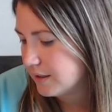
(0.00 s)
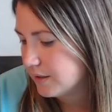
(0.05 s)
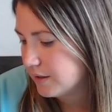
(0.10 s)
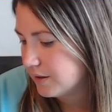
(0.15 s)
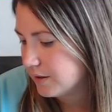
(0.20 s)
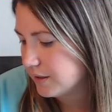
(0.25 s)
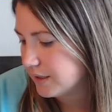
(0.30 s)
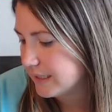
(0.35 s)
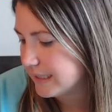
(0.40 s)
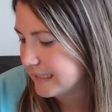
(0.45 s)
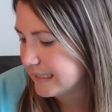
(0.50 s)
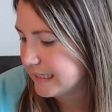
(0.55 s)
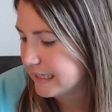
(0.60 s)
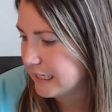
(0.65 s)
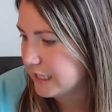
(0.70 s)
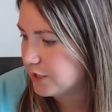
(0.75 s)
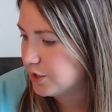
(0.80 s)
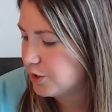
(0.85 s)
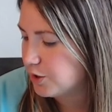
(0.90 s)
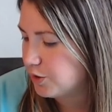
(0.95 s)
let's
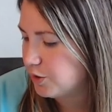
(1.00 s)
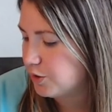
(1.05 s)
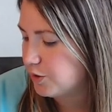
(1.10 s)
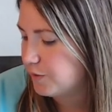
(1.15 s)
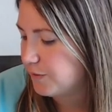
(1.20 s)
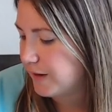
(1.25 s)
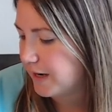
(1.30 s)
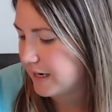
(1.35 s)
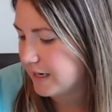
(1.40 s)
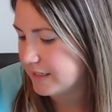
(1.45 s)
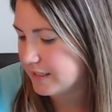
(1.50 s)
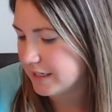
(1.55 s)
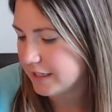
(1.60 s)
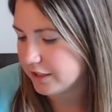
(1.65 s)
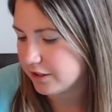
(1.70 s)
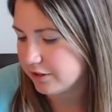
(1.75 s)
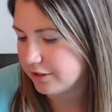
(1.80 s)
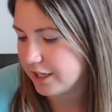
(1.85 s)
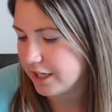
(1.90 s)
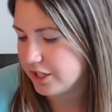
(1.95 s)
see, two fan
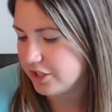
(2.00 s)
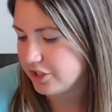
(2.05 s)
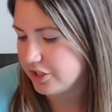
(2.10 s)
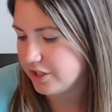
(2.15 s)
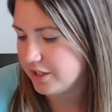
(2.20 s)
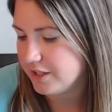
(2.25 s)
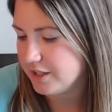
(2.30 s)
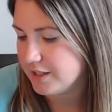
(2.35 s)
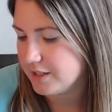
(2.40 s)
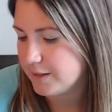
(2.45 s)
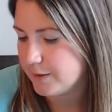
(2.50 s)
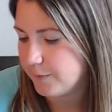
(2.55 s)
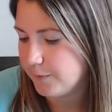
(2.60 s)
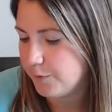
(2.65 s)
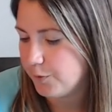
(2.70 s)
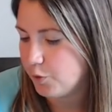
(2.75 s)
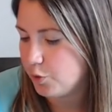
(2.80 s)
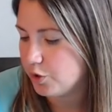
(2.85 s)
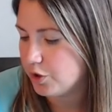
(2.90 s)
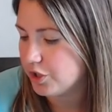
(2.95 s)
decorations,
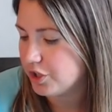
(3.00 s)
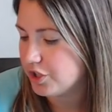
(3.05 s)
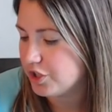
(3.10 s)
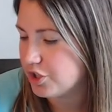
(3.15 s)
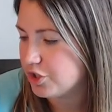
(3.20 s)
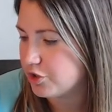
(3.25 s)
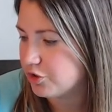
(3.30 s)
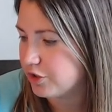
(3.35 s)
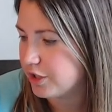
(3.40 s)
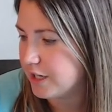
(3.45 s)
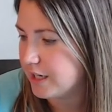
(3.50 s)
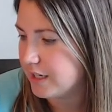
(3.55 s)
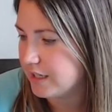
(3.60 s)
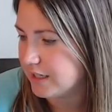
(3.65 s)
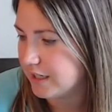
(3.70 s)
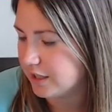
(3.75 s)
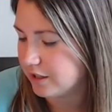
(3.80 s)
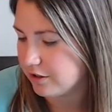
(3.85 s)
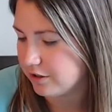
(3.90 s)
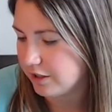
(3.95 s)
four string
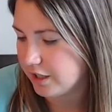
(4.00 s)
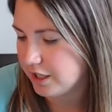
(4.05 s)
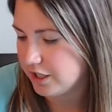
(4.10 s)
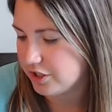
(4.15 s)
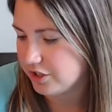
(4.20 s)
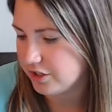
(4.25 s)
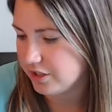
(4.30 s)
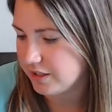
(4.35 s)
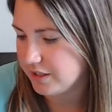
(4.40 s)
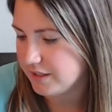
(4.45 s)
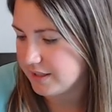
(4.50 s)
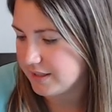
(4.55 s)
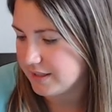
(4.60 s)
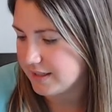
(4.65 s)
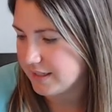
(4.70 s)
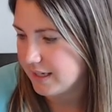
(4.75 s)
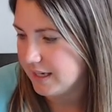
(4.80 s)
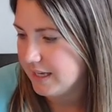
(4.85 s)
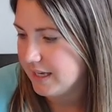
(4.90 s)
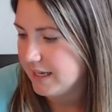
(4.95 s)
decorations,
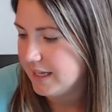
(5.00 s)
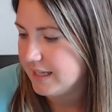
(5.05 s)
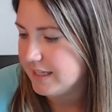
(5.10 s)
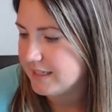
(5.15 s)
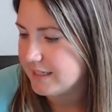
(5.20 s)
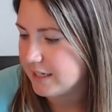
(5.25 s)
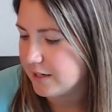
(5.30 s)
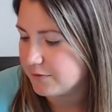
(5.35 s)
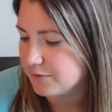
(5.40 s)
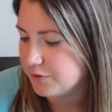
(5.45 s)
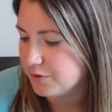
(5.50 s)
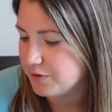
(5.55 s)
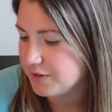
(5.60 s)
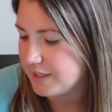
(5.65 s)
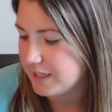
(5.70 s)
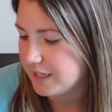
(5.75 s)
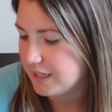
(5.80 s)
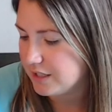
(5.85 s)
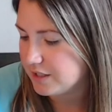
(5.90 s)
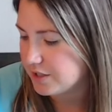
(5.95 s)
several
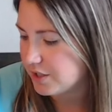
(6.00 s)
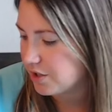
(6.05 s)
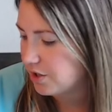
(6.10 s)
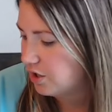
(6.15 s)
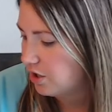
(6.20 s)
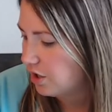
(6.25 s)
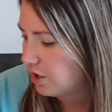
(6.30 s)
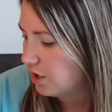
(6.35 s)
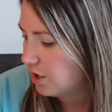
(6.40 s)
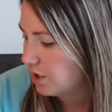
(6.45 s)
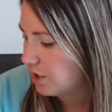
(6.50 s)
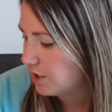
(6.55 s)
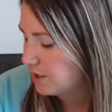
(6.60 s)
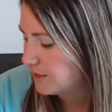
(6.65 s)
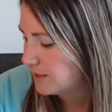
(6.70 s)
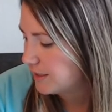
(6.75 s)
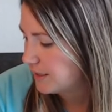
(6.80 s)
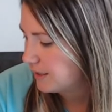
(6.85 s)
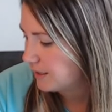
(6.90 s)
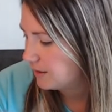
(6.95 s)
tent
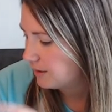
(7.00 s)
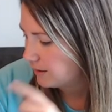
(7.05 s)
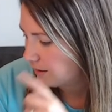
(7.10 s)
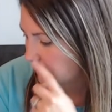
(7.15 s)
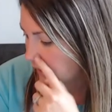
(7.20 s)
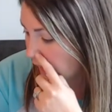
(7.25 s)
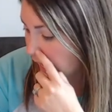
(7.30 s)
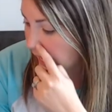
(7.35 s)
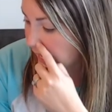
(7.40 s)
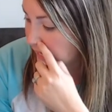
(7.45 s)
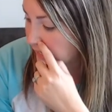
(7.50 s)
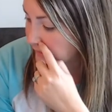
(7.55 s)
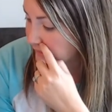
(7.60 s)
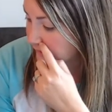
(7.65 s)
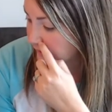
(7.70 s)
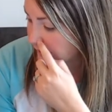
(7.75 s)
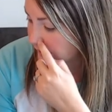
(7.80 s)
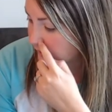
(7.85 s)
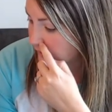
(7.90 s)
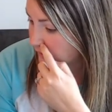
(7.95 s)
cards, eight,
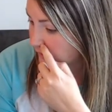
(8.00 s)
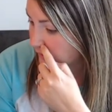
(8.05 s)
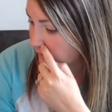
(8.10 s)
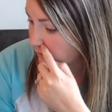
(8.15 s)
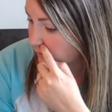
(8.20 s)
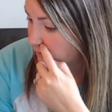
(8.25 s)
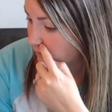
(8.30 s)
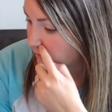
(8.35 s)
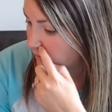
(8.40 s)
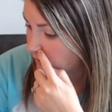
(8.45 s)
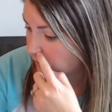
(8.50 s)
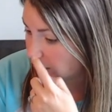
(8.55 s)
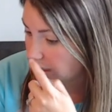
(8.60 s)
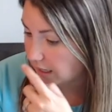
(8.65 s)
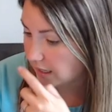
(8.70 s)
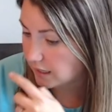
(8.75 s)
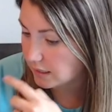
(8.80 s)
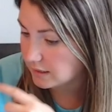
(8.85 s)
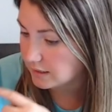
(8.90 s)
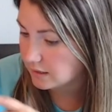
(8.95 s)

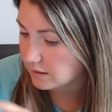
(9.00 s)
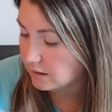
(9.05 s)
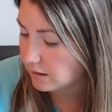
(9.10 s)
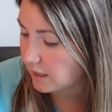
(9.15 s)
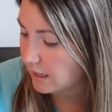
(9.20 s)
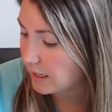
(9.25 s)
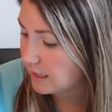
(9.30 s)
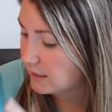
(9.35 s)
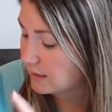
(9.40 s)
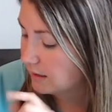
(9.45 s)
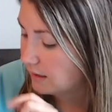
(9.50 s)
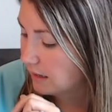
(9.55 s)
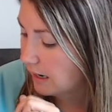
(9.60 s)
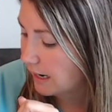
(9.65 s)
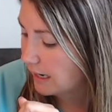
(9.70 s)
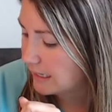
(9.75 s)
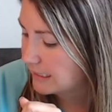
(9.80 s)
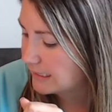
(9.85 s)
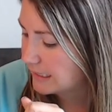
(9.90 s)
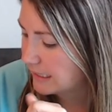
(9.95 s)
eight, eight,
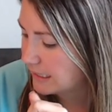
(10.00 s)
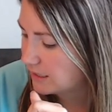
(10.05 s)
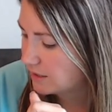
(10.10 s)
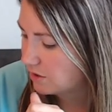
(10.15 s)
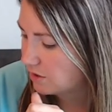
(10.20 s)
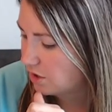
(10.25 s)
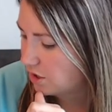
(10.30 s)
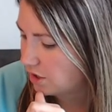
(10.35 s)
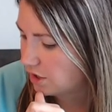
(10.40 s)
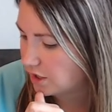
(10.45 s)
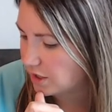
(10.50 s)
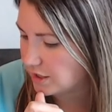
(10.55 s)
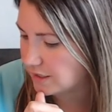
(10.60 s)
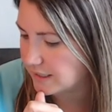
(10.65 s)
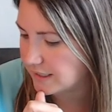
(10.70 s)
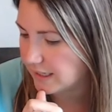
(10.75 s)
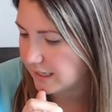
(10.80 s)
nine tent cards,